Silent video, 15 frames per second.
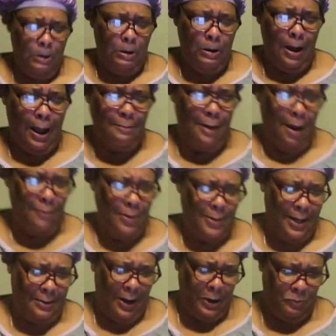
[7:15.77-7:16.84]
Oh, I never
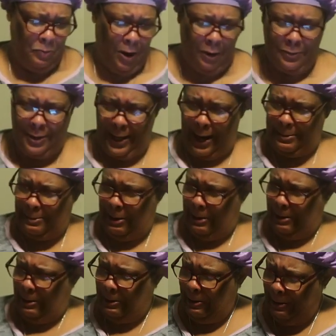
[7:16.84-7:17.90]
did nothing wrong to that
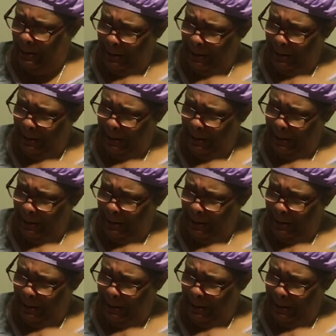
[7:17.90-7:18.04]
girl.